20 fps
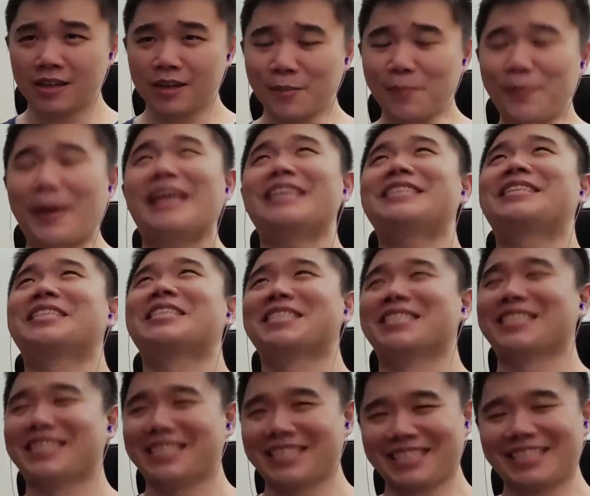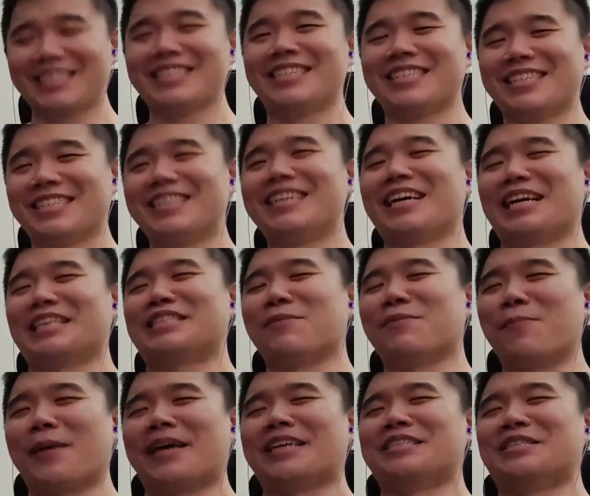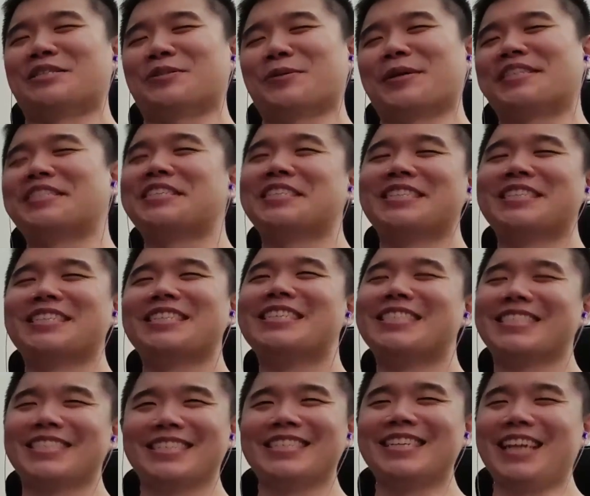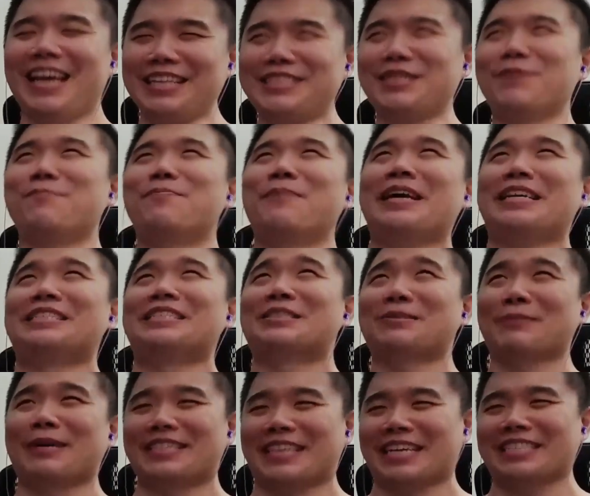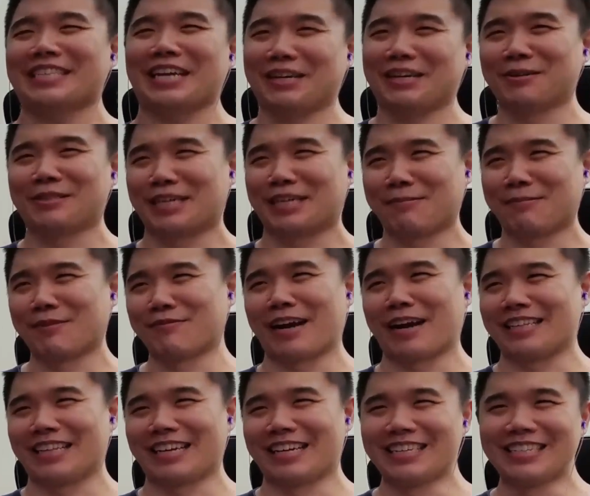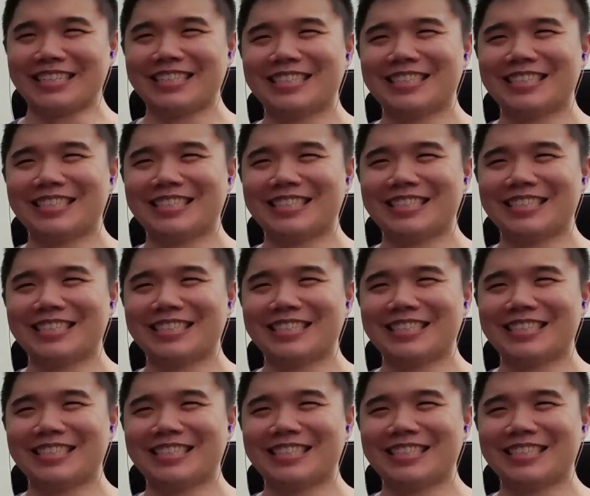Bait! It's a bait and switch! It's a bait and switch! I thought it was gonna be Rayla!